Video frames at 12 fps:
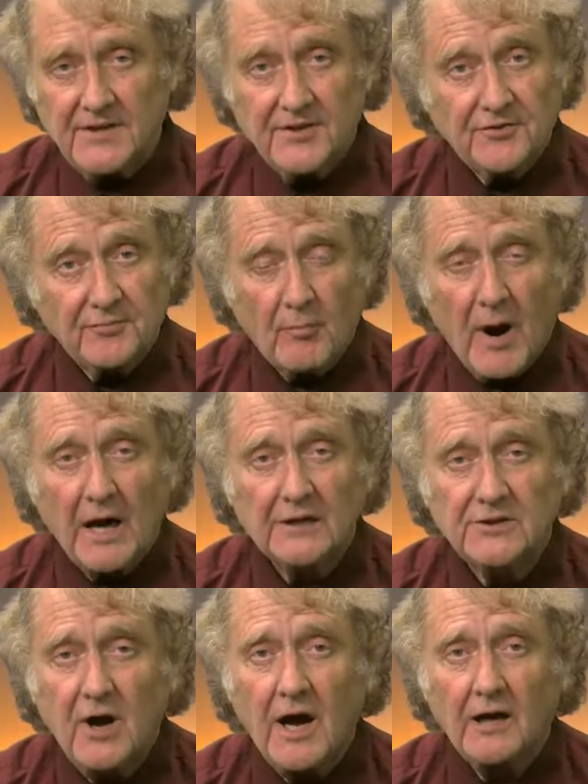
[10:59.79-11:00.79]
that's
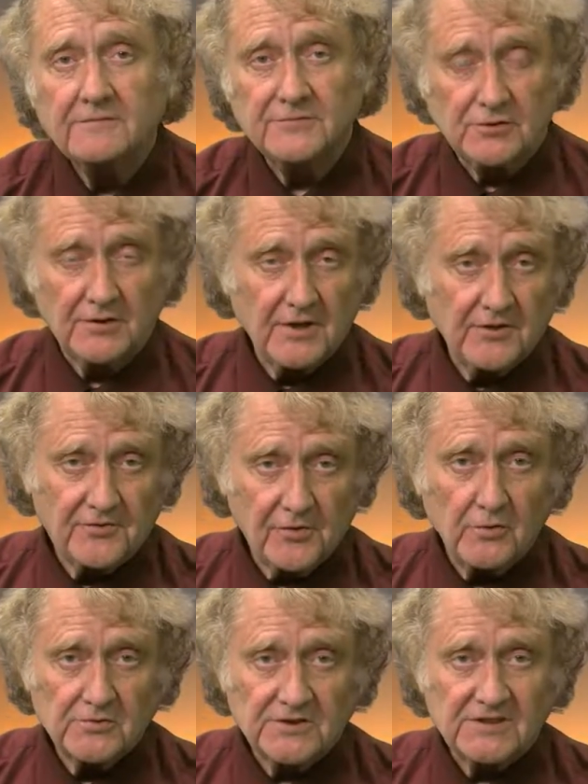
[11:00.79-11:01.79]
marked off during the
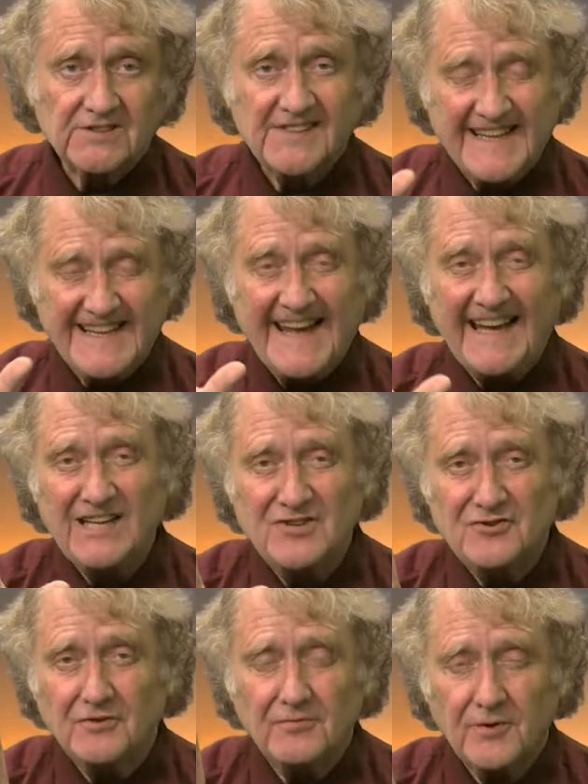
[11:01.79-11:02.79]
solstice, the
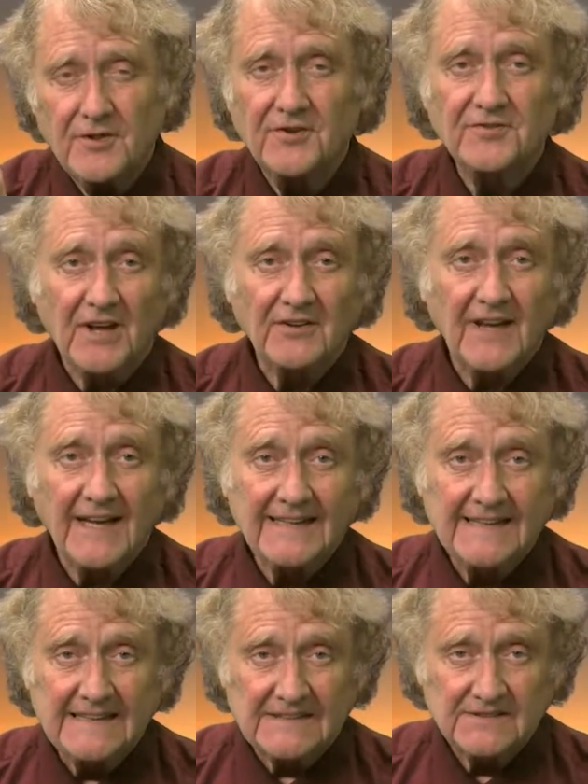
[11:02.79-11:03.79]
edge of where the sunlight
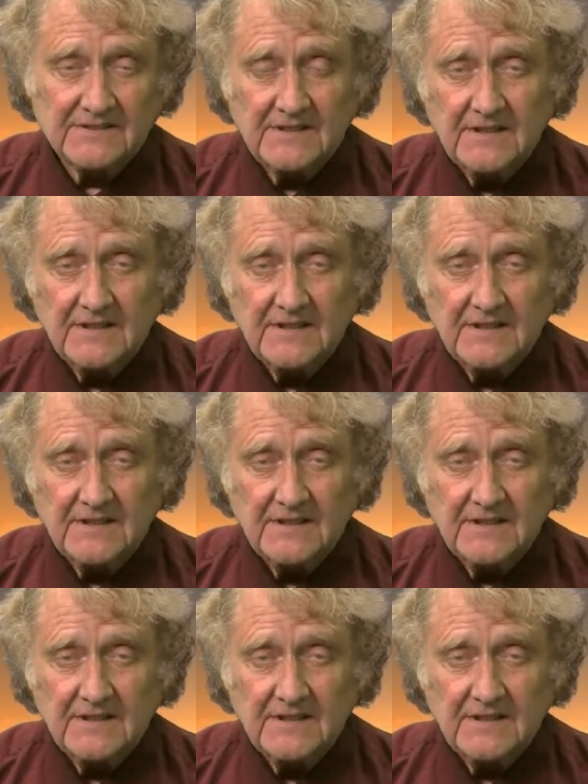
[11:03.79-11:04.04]
is.